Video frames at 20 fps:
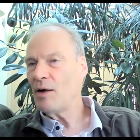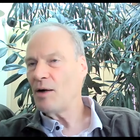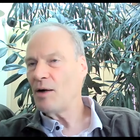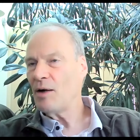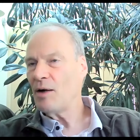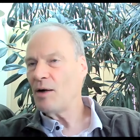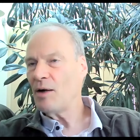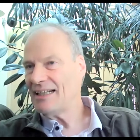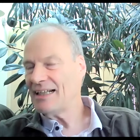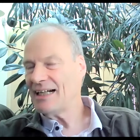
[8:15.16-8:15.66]

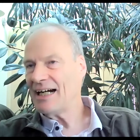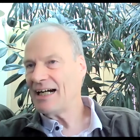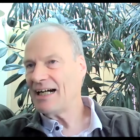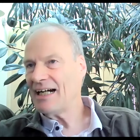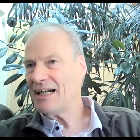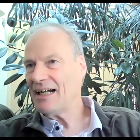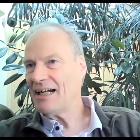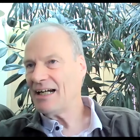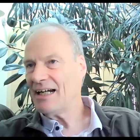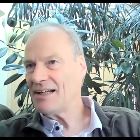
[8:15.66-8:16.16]
in
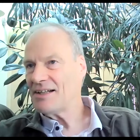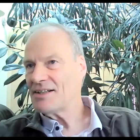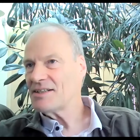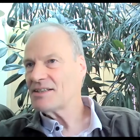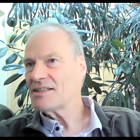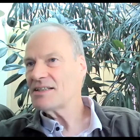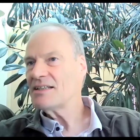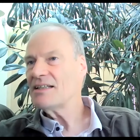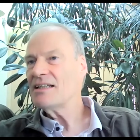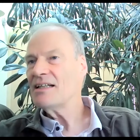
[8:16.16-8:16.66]

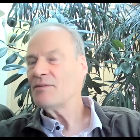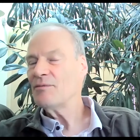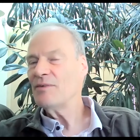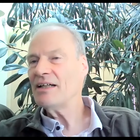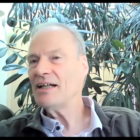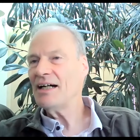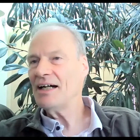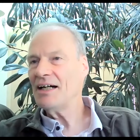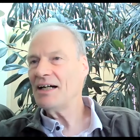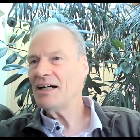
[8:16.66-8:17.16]
Ireland. We
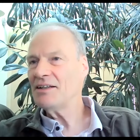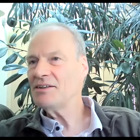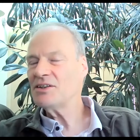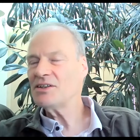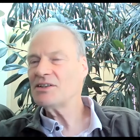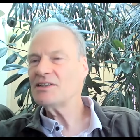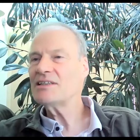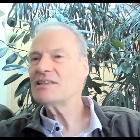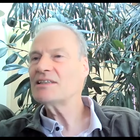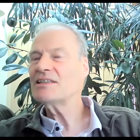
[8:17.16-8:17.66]
can't
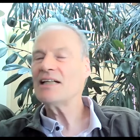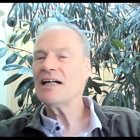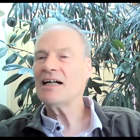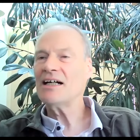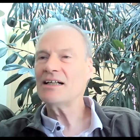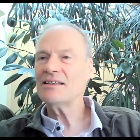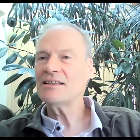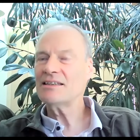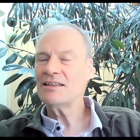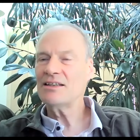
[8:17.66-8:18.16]
just
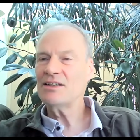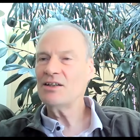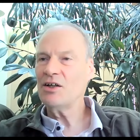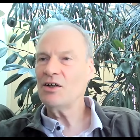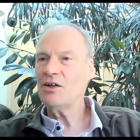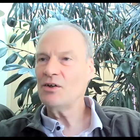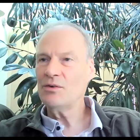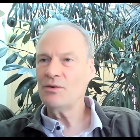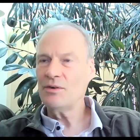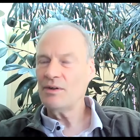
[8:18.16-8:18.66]
start,
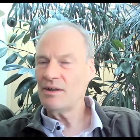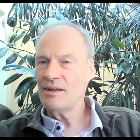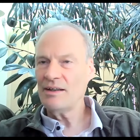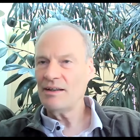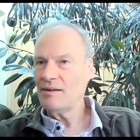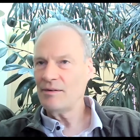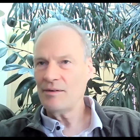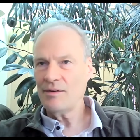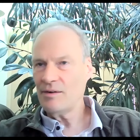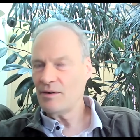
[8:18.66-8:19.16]

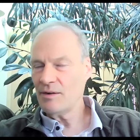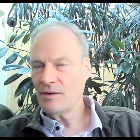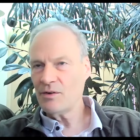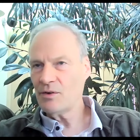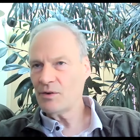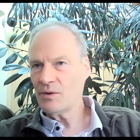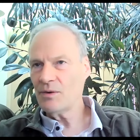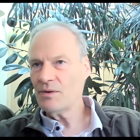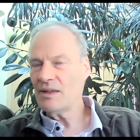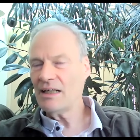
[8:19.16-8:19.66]
a
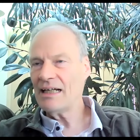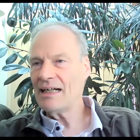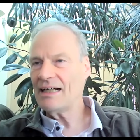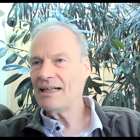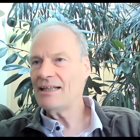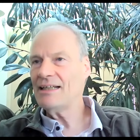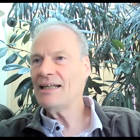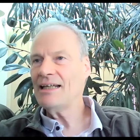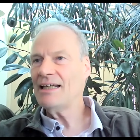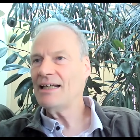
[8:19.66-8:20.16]
Gurukula
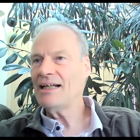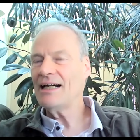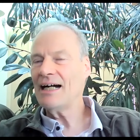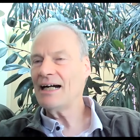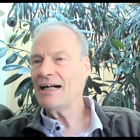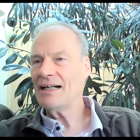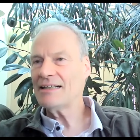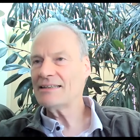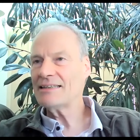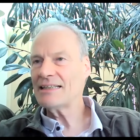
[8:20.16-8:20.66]
in
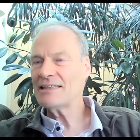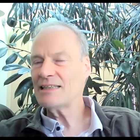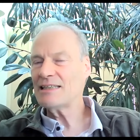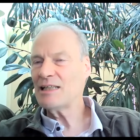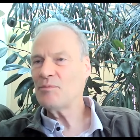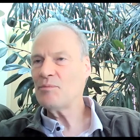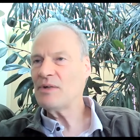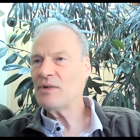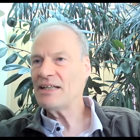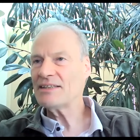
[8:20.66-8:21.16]
Ireland as
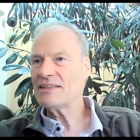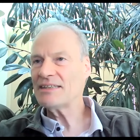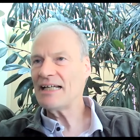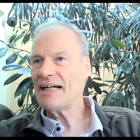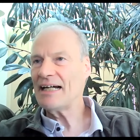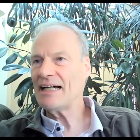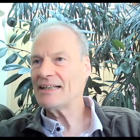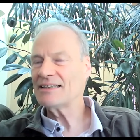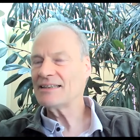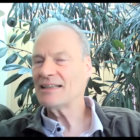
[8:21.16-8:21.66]
simply as
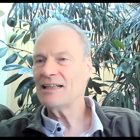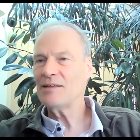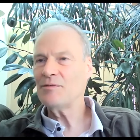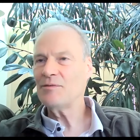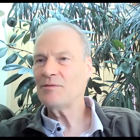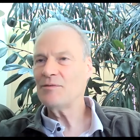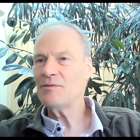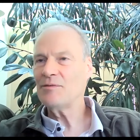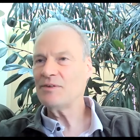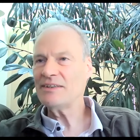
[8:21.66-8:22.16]
that.
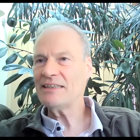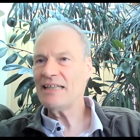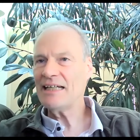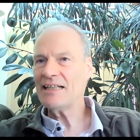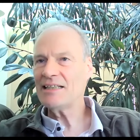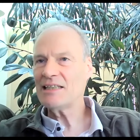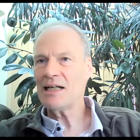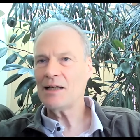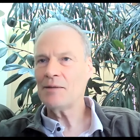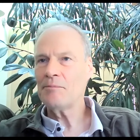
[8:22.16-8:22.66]
It will take
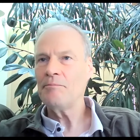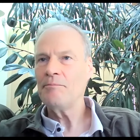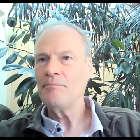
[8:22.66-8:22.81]
time.